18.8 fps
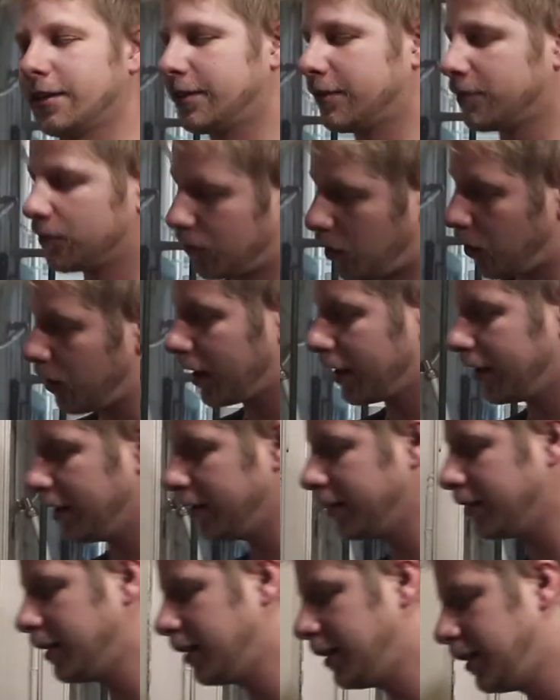And then okay,
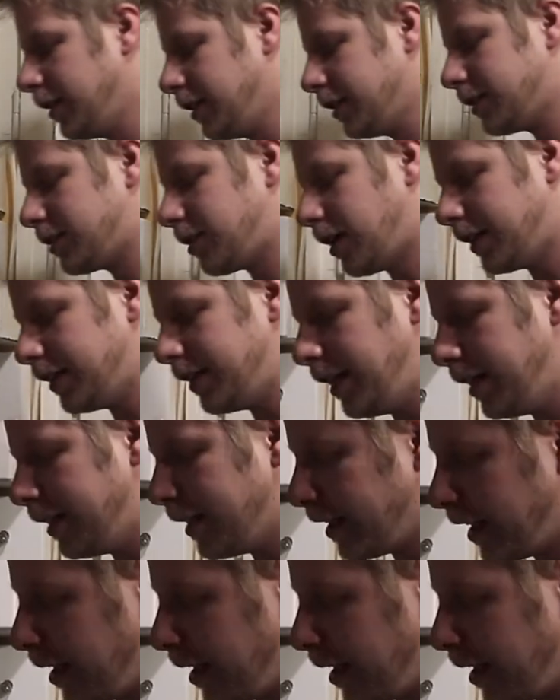so I did, and